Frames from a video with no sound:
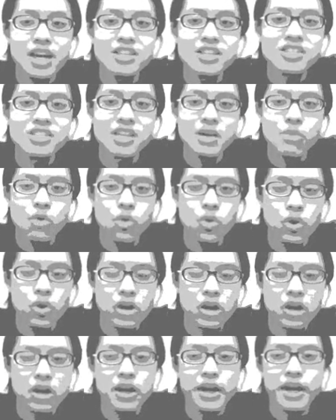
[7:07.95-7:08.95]
then you can
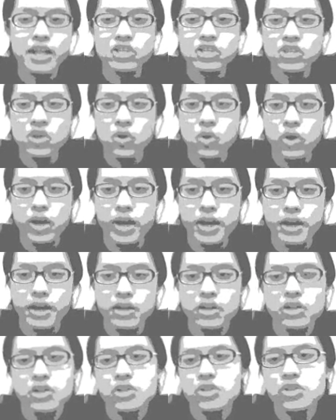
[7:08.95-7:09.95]
get some order
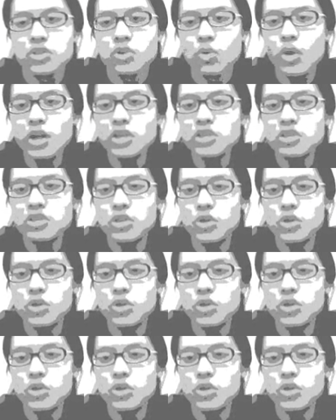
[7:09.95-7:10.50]
and so on.